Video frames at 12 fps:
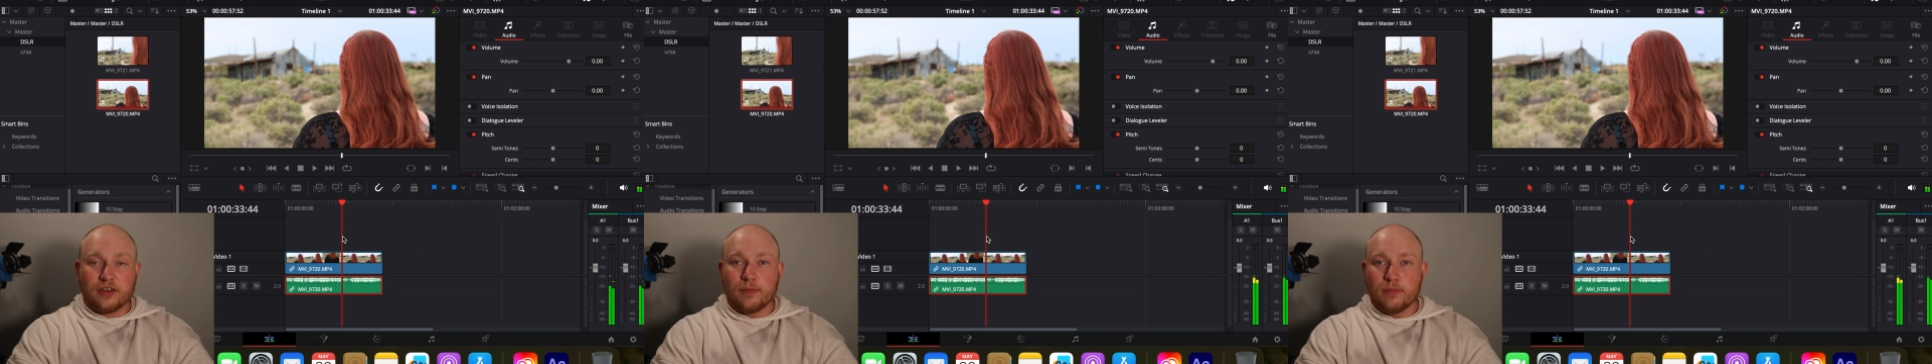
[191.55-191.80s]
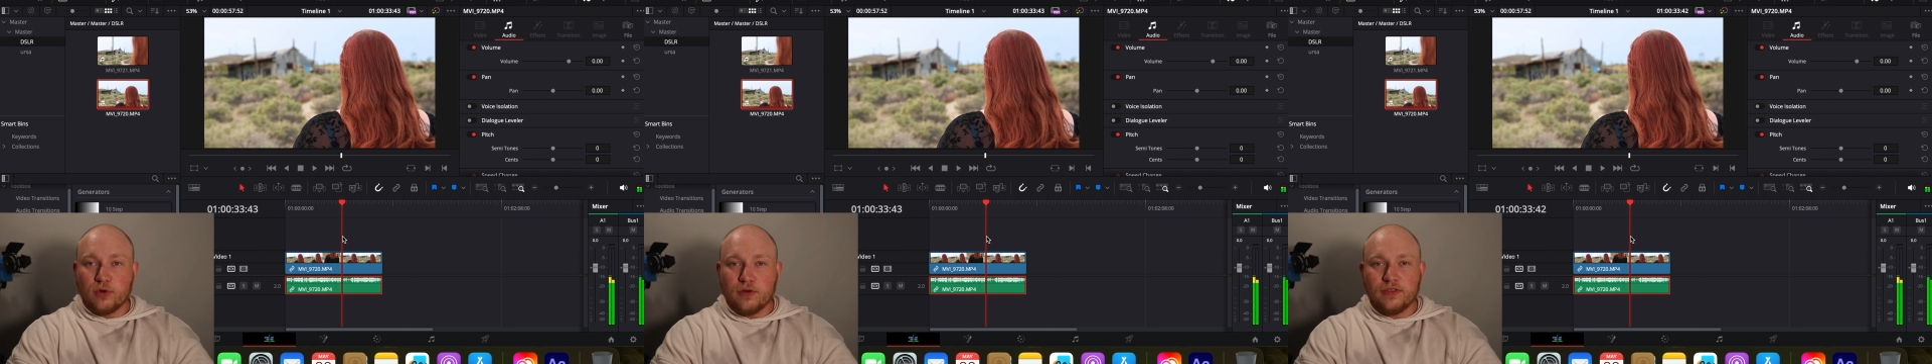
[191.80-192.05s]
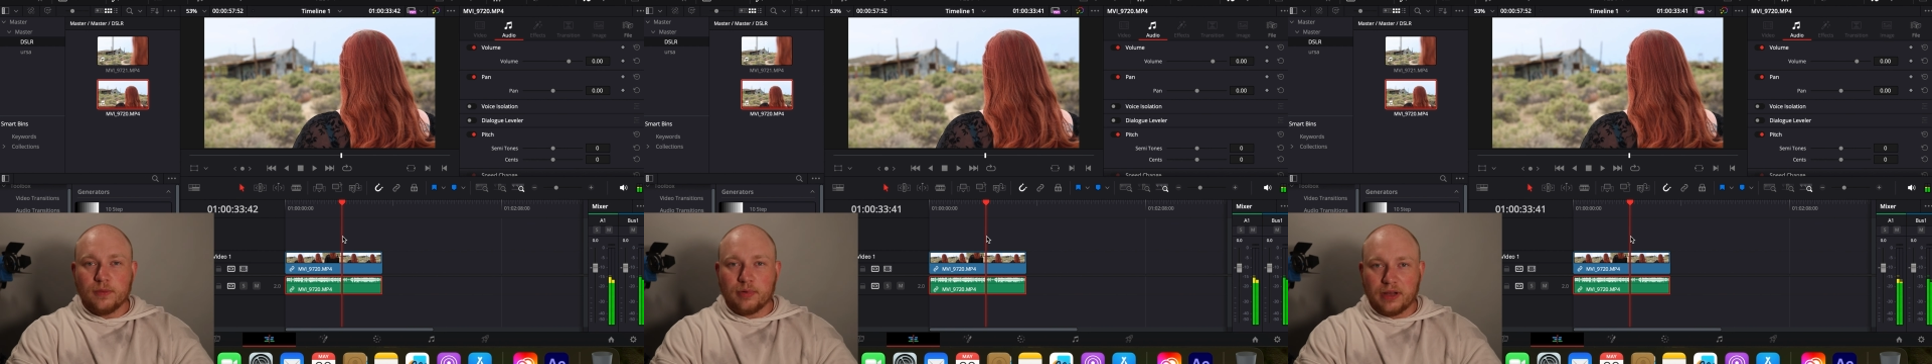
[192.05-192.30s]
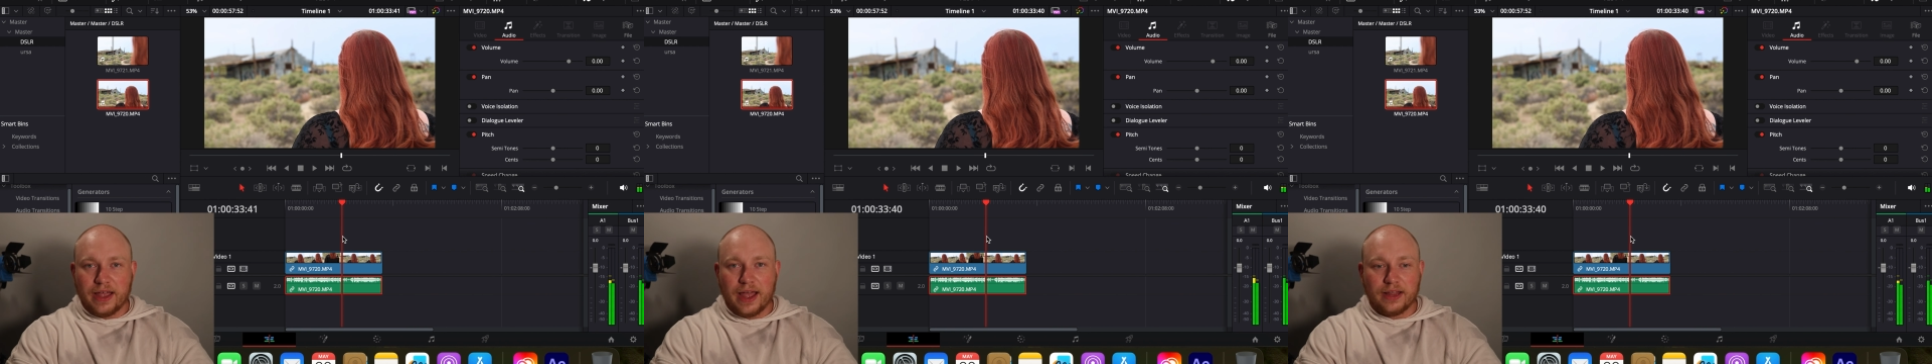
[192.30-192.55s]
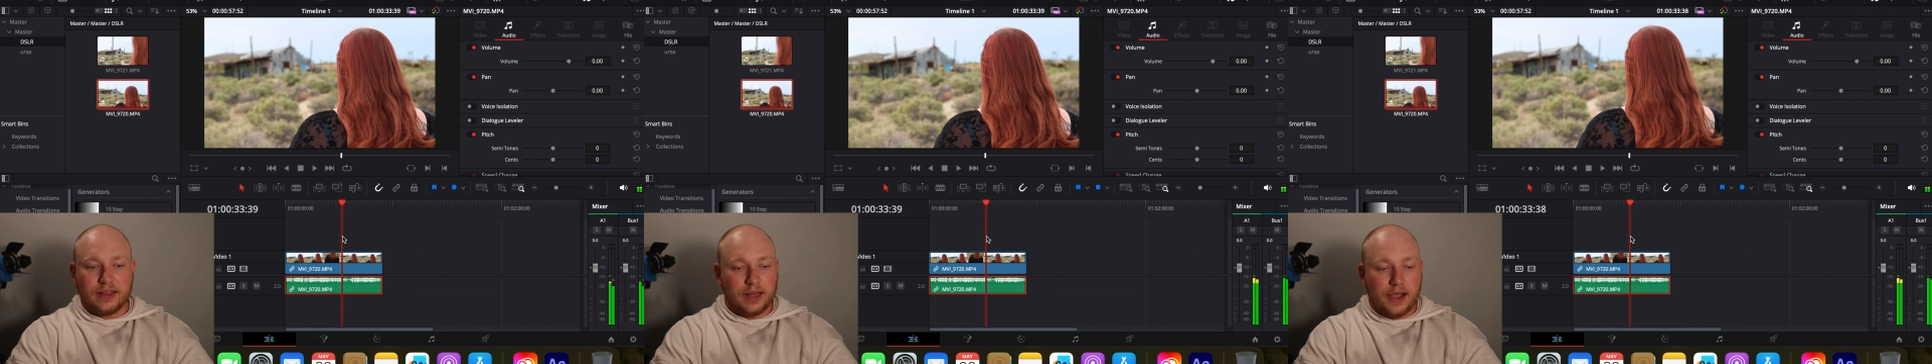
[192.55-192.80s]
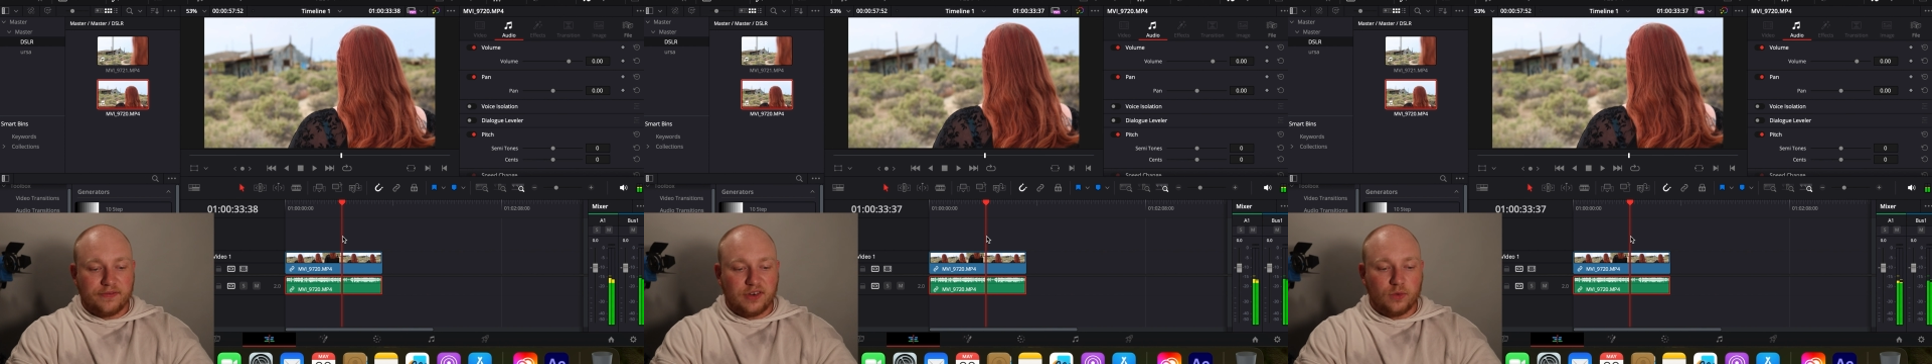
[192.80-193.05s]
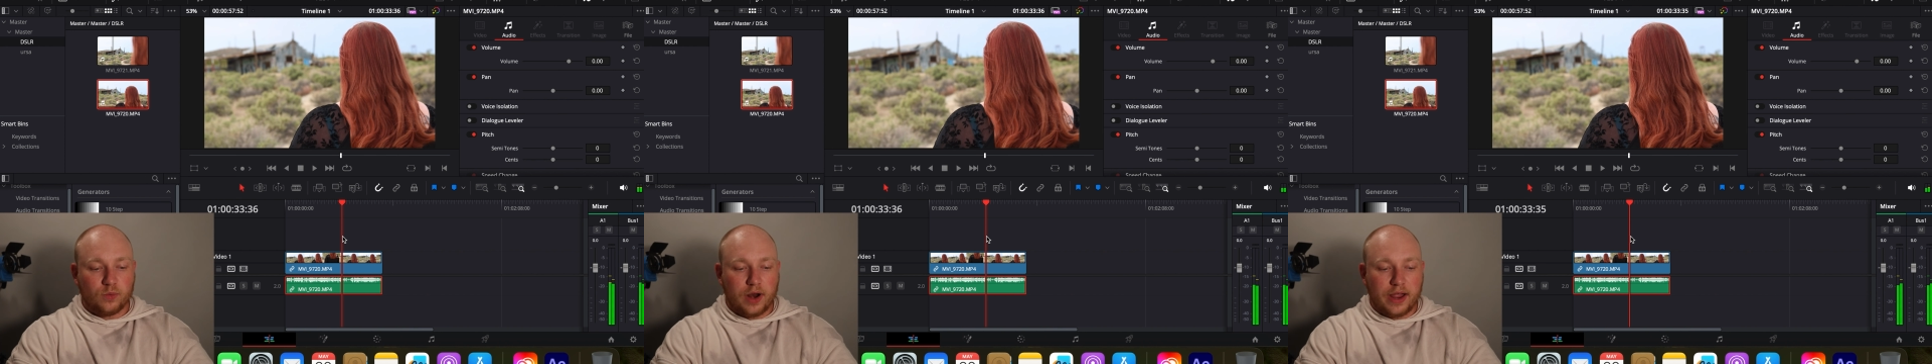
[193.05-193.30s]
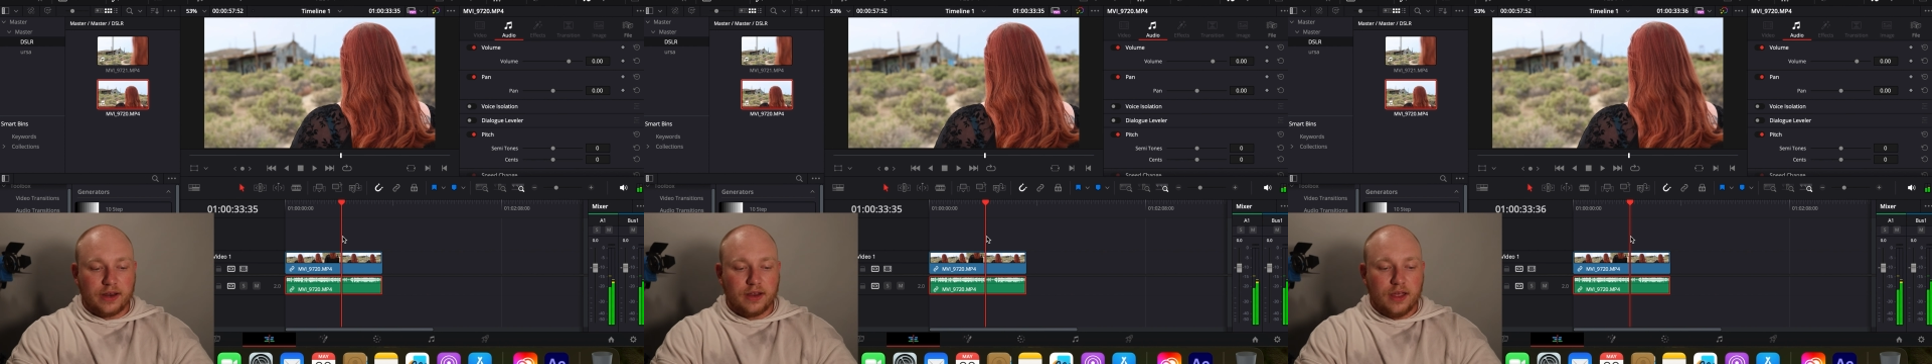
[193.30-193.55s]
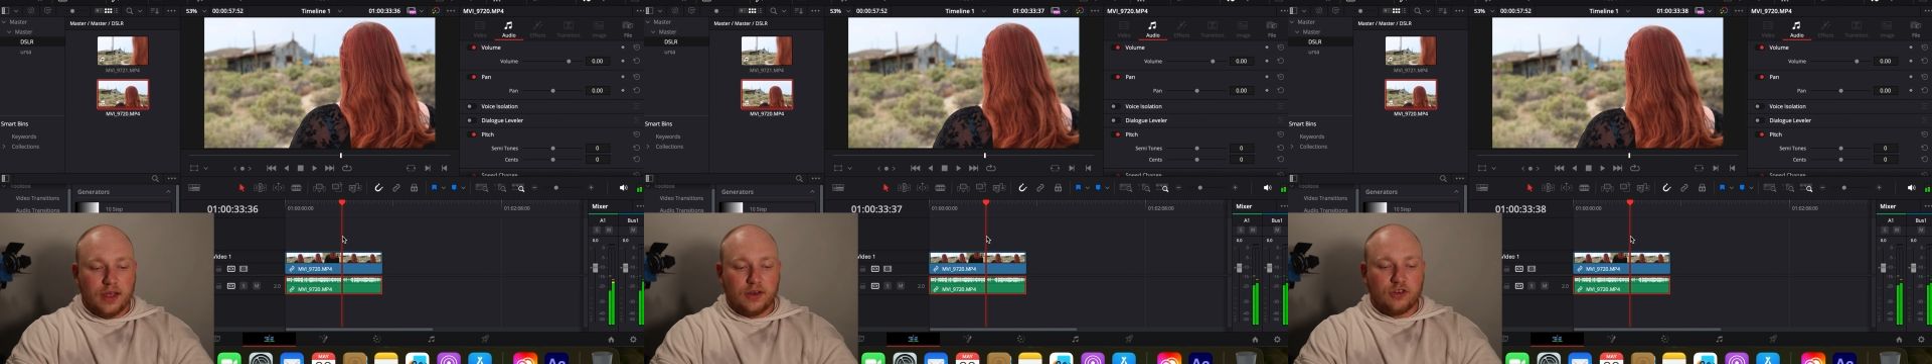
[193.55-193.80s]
to move the playhead left and right